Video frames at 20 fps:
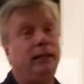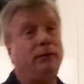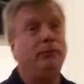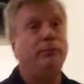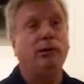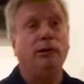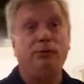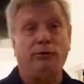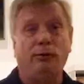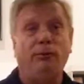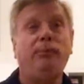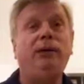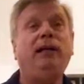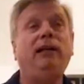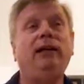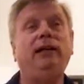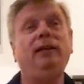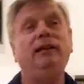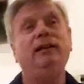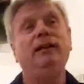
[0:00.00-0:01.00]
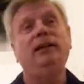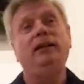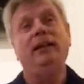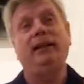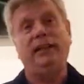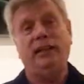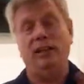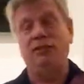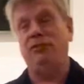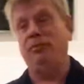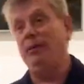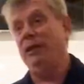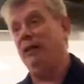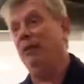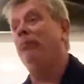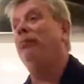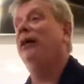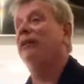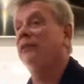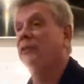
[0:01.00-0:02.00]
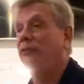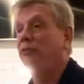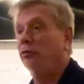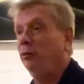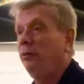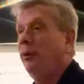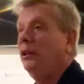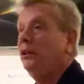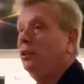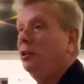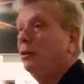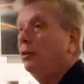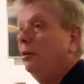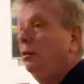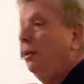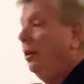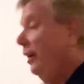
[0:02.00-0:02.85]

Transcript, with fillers: it, but for me, it gives me the best information.